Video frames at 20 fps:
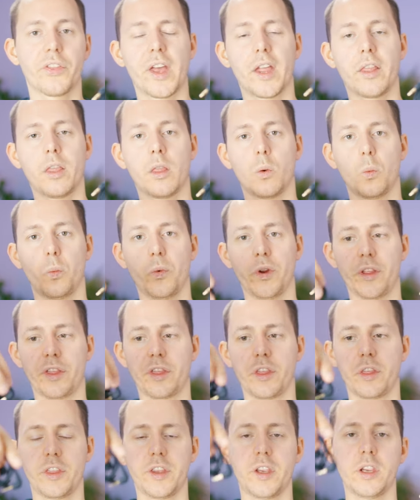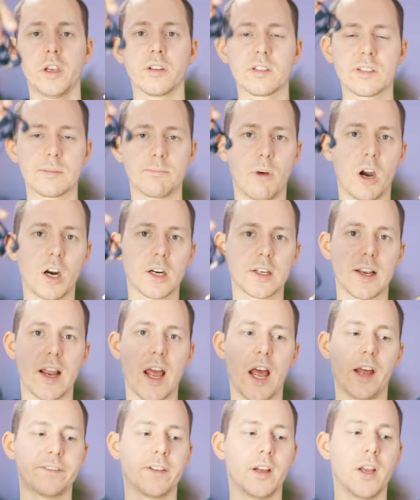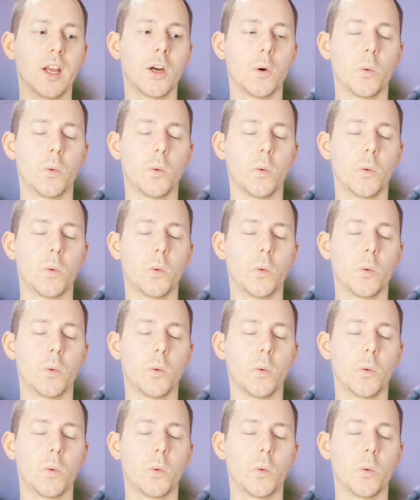than with the SmartLav,